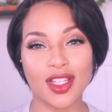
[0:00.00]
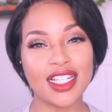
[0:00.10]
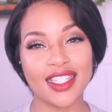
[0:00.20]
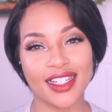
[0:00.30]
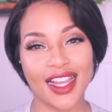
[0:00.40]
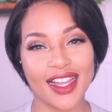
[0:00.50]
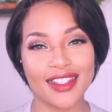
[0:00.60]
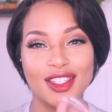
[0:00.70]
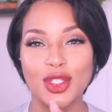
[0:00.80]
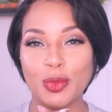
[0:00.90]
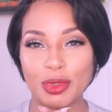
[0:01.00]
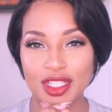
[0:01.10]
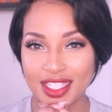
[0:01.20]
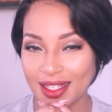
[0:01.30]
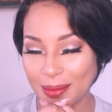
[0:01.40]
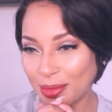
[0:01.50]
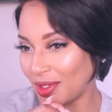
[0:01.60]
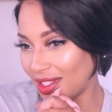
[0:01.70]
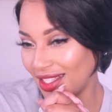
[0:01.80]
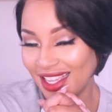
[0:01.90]
So that's it, guys. Super
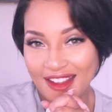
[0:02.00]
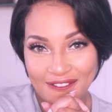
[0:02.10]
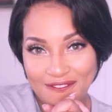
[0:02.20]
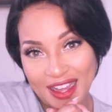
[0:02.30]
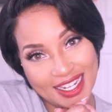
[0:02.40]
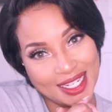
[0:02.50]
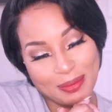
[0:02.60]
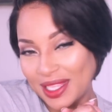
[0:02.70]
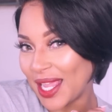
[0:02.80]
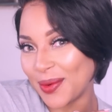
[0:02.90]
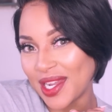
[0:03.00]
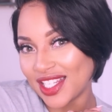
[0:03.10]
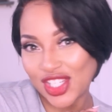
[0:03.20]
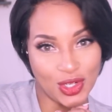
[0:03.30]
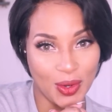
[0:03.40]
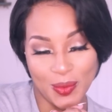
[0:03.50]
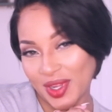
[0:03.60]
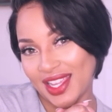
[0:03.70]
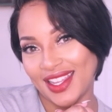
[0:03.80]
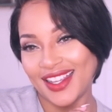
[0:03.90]
simple, fun to play with, short
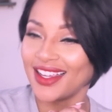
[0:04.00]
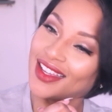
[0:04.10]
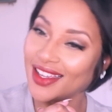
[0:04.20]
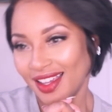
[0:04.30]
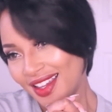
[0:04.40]
wig.